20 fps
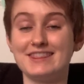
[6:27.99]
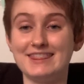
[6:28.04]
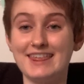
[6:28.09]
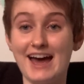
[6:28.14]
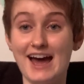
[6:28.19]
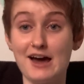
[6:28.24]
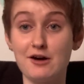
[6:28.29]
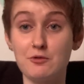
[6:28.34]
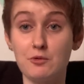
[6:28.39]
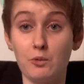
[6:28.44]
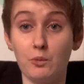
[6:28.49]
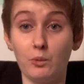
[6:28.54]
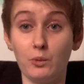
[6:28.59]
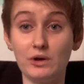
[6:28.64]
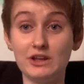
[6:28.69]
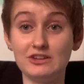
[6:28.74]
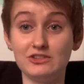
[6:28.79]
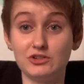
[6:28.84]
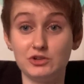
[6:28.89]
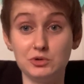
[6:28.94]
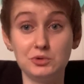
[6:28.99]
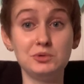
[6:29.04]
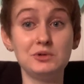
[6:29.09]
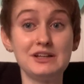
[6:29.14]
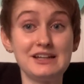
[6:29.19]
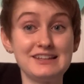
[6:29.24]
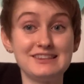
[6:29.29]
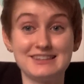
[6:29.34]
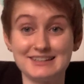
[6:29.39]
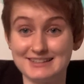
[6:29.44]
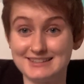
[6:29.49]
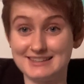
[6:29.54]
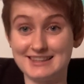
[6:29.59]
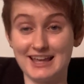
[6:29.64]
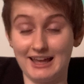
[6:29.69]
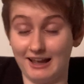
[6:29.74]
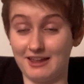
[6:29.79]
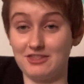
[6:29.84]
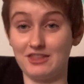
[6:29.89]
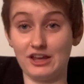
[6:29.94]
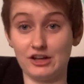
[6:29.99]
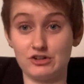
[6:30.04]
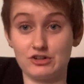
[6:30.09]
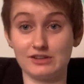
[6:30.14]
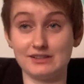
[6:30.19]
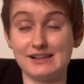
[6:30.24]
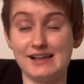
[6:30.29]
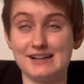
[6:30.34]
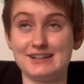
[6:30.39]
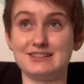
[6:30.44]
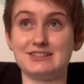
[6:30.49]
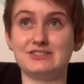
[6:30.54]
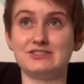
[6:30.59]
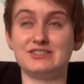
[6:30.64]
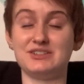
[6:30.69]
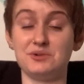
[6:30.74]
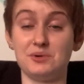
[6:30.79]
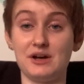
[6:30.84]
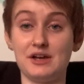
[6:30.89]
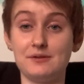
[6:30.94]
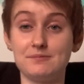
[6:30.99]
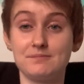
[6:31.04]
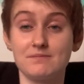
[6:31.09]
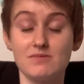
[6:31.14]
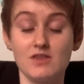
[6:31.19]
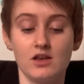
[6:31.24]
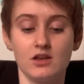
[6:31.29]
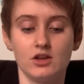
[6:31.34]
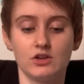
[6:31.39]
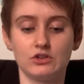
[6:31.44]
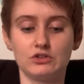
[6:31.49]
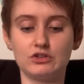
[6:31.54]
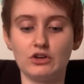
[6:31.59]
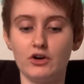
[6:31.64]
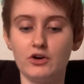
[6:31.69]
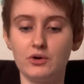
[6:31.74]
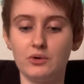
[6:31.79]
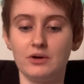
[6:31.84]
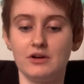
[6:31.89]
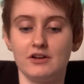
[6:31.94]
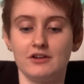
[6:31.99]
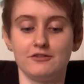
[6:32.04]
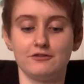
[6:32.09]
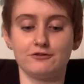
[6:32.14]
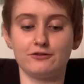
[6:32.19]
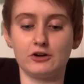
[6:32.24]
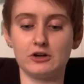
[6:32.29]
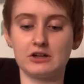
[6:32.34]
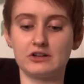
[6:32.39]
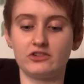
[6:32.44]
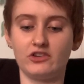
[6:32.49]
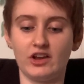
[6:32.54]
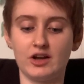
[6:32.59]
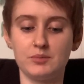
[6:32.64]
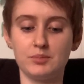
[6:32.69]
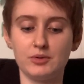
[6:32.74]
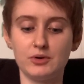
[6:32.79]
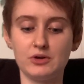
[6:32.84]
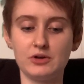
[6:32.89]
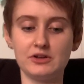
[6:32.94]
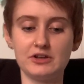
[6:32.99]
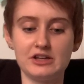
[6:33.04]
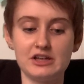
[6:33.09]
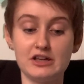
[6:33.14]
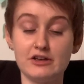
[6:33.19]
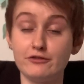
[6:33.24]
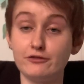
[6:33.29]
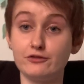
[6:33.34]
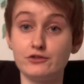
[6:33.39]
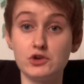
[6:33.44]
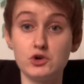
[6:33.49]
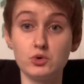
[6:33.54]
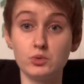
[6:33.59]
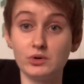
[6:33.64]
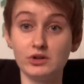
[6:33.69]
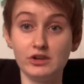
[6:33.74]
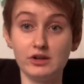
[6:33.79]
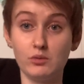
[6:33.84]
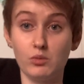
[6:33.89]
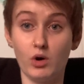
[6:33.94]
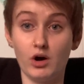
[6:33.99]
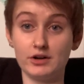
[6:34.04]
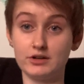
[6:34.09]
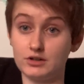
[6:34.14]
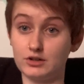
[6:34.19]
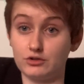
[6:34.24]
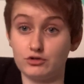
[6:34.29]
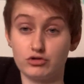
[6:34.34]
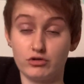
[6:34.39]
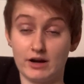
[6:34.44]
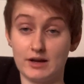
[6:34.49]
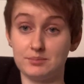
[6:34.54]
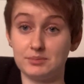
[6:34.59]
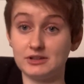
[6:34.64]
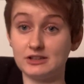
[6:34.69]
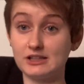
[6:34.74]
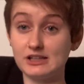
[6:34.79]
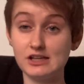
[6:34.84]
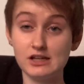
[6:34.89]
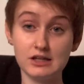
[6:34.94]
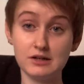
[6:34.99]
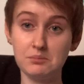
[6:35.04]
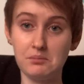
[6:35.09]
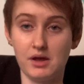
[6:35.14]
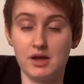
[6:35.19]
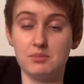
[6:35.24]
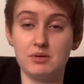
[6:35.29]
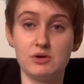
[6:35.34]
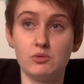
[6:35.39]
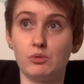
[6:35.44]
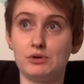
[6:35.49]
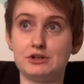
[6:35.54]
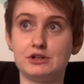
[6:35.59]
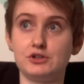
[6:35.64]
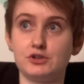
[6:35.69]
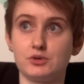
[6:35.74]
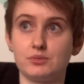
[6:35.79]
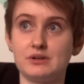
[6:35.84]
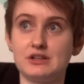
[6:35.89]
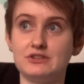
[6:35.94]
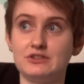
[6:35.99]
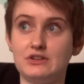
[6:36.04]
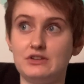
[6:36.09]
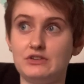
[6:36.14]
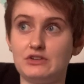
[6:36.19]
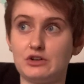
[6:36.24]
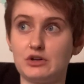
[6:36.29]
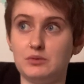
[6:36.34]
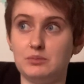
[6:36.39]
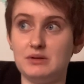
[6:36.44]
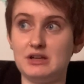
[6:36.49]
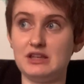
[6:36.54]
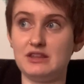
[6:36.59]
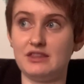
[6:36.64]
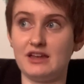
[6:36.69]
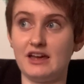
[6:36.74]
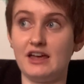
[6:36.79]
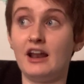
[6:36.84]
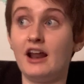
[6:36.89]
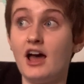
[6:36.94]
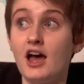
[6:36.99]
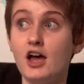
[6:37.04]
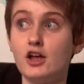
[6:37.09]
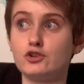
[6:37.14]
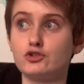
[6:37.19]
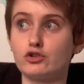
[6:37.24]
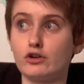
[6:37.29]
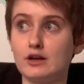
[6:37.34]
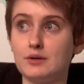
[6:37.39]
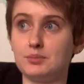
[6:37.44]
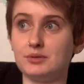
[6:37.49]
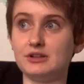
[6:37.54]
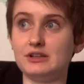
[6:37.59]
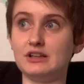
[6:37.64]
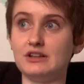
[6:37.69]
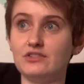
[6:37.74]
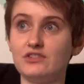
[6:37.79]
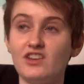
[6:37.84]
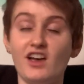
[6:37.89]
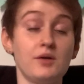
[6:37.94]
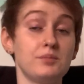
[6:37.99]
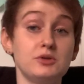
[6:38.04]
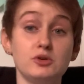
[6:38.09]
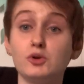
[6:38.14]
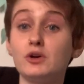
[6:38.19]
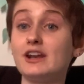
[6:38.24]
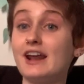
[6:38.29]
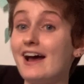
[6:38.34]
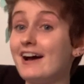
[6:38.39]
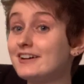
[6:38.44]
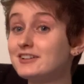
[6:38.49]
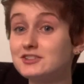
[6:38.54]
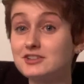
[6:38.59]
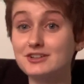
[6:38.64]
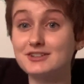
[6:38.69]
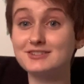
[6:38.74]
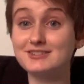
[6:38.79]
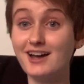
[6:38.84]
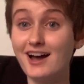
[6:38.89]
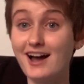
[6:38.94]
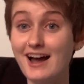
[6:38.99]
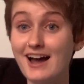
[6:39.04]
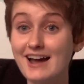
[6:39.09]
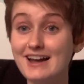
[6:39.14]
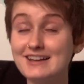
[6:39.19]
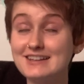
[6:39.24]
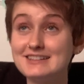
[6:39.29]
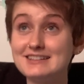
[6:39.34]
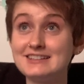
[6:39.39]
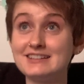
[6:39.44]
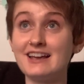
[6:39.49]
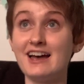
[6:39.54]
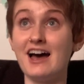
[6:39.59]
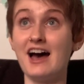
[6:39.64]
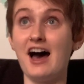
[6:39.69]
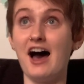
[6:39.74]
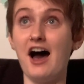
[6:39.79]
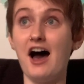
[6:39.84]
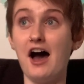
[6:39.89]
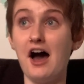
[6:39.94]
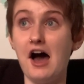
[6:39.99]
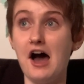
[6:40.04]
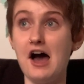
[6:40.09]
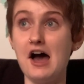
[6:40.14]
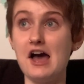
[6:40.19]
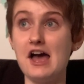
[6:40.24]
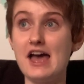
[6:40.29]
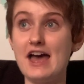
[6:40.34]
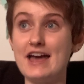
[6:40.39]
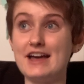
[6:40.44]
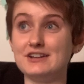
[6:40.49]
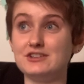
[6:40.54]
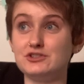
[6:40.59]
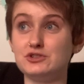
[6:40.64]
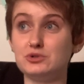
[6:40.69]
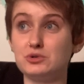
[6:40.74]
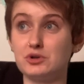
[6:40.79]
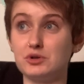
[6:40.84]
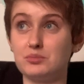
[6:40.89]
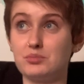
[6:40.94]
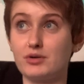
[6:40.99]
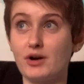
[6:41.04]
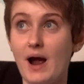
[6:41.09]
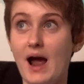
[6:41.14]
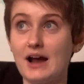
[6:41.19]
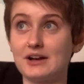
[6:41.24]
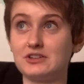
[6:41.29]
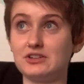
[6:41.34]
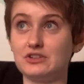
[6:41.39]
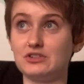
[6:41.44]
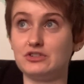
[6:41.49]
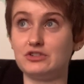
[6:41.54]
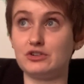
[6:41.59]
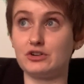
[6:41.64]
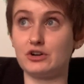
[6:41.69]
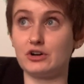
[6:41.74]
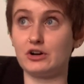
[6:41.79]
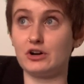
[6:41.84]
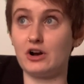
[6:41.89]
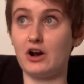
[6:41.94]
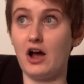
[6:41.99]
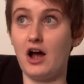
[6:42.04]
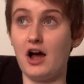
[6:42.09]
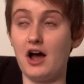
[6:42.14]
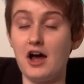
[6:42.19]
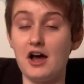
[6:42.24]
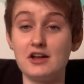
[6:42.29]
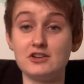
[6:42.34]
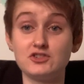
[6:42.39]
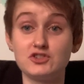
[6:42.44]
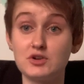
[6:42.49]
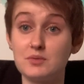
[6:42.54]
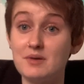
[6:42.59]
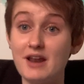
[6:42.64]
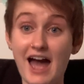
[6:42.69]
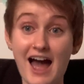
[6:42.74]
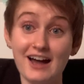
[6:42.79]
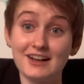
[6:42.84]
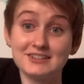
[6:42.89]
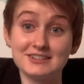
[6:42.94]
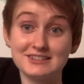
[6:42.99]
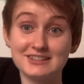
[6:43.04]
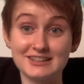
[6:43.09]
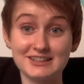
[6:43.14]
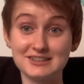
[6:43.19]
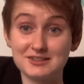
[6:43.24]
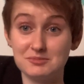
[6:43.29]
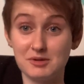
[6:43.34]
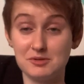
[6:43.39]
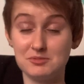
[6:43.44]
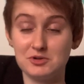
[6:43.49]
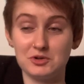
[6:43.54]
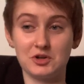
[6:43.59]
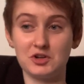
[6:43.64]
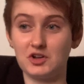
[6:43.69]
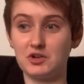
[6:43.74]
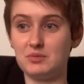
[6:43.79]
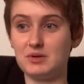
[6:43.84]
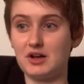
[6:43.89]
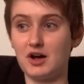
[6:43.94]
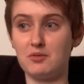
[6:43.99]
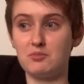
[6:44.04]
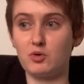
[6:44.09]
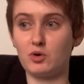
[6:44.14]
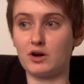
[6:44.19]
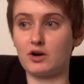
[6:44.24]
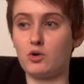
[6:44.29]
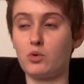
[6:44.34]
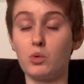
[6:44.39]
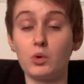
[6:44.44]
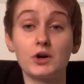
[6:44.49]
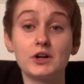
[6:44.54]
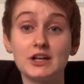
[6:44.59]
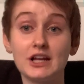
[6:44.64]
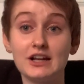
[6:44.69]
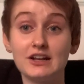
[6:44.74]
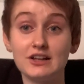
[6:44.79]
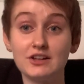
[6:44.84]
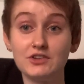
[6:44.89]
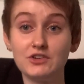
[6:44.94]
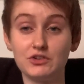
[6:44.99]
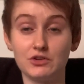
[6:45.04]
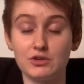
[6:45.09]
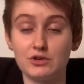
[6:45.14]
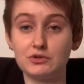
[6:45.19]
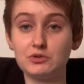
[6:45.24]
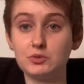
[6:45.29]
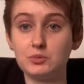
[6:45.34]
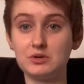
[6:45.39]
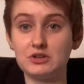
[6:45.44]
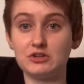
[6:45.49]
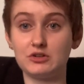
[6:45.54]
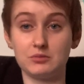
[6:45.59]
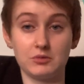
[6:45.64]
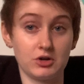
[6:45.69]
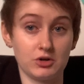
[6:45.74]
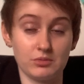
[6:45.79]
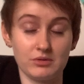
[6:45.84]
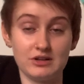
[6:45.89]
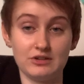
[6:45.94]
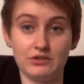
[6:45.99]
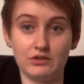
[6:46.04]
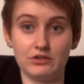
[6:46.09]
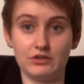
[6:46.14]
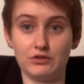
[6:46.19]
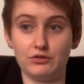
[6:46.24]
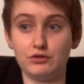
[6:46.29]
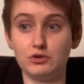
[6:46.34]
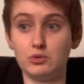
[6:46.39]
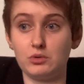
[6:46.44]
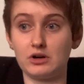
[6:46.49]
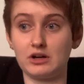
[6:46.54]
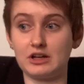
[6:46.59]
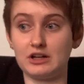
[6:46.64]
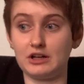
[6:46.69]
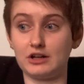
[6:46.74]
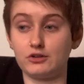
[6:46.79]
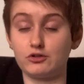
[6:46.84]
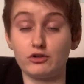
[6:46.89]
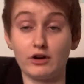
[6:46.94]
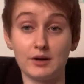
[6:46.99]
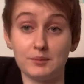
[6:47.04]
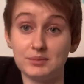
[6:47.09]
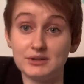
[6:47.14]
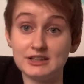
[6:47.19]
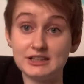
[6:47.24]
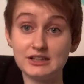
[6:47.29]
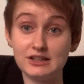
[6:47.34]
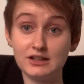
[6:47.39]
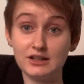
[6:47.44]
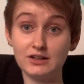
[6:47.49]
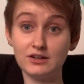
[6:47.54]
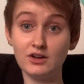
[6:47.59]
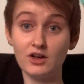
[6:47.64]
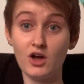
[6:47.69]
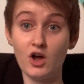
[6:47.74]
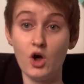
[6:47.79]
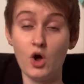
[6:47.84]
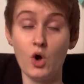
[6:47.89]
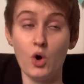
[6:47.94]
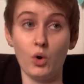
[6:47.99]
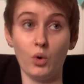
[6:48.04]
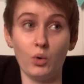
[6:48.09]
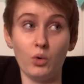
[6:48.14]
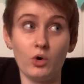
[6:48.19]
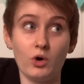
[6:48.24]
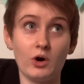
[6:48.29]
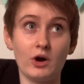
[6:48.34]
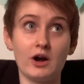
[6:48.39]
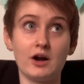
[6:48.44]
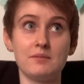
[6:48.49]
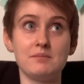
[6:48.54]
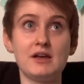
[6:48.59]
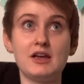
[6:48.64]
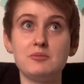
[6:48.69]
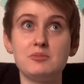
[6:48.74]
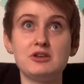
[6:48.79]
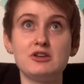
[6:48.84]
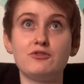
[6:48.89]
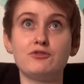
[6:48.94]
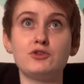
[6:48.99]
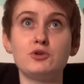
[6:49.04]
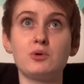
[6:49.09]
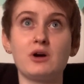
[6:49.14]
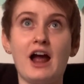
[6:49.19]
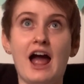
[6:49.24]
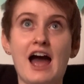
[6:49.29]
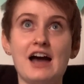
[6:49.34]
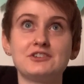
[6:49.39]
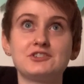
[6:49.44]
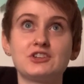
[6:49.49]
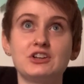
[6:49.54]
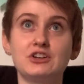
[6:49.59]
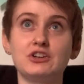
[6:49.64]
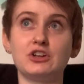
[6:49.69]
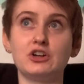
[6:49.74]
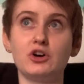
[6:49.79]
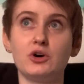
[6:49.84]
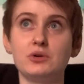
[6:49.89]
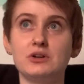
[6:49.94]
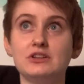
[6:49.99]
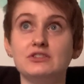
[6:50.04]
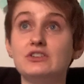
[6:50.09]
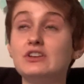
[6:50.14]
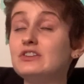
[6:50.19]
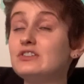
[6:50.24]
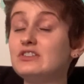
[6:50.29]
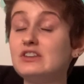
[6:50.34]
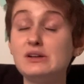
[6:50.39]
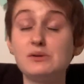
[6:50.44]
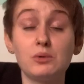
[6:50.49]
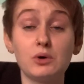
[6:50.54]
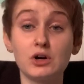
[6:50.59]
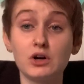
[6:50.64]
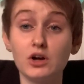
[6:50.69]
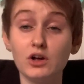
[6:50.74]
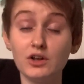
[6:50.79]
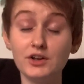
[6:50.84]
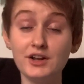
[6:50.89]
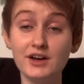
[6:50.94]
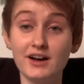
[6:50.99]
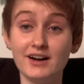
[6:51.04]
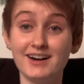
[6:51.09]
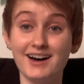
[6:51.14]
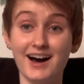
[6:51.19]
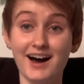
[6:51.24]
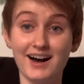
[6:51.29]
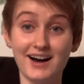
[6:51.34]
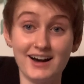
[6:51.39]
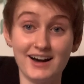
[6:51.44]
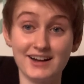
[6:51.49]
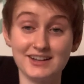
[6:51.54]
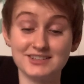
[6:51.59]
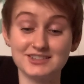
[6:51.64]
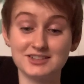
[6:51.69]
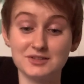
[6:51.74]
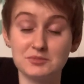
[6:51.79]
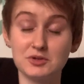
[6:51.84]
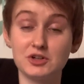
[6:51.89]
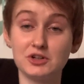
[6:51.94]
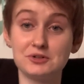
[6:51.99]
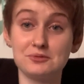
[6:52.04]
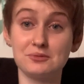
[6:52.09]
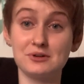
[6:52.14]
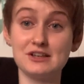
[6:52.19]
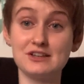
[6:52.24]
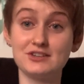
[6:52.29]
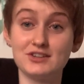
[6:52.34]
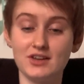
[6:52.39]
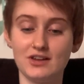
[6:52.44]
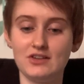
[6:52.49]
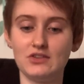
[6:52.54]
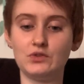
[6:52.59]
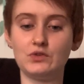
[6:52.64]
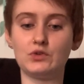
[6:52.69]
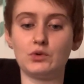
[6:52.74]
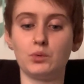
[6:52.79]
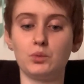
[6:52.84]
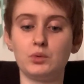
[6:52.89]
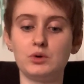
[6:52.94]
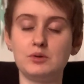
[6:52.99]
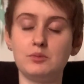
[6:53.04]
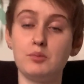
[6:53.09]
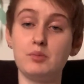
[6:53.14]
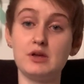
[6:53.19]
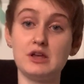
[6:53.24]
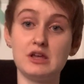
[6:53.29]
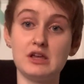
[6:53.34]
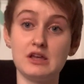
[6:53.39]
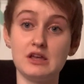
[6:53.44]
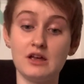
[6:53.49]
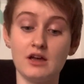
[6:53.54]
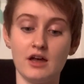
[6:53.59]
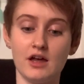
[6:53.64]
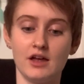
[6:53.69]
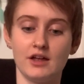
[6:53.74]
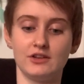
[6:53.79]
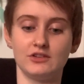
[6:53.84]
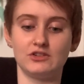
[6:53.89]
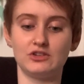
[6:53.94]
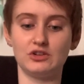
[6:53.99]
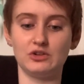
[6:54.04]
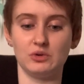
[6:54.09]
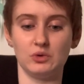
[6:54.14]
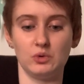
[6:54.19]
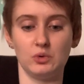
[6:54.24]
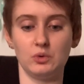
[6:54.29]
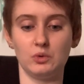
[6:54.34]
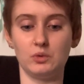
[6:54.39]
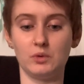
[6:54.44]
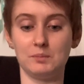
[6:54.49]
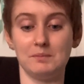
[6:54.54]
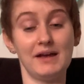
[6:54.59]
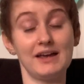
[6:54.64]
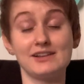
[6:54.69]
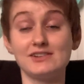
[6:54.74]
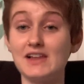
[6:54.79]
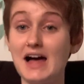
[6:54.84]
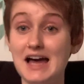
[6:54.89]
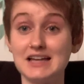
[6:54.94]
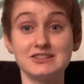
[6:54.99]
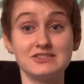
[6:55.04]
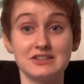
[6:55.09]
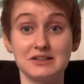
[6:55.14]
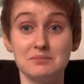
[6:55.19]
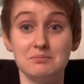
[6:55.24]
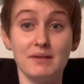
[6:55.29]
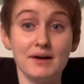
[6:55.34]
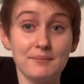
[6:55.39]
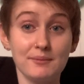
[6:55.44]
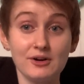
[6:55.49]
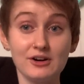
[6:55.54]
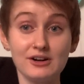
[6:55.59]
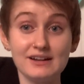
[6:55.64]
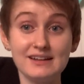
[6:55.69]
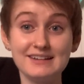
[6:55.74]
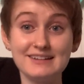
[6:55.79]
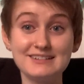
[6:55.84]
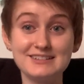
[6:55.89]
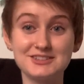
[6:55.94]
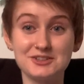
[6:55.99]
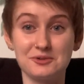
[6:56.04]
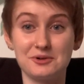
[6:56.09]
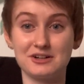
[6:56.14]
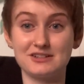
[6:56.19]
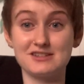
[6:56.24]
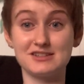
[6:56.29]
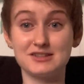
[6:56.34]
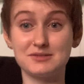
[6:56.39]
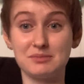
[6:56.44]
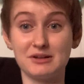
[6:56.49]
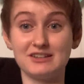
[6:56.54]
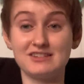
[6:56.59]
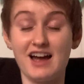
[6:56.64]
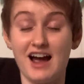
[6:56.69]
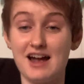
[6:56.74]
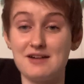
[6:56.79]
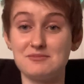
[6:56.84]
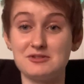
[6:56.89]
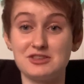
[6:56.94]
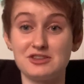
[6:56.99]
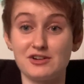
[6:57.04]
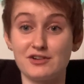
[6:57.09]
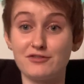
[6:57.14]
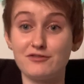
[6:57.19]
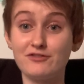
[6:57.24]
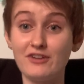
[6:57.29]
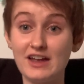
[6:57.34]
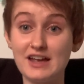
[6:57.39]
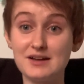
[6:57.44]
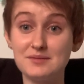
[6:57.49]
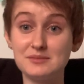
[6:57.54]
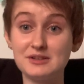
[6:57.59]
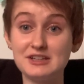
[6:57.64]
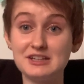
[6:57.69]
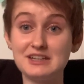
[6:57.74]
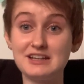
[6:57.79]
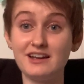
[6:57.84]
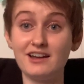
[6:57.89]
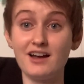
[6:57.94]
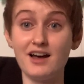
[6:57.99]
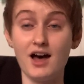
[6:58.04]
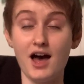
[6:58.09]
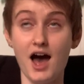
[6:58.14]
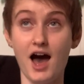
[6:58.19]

that we do need this thing and they should let us do it. So, for example, if you really wanted a trampoline, maybe one of your reasons could be that trampolines help you get exercise, and you could practice your gymnastics, maybe you could become more coordinated. So those would be some good reasons if you were getting a trampoline. Or maybe if you were asking to go to Disney World, some good reasons would be to make lasting memories, or to spend time with your family,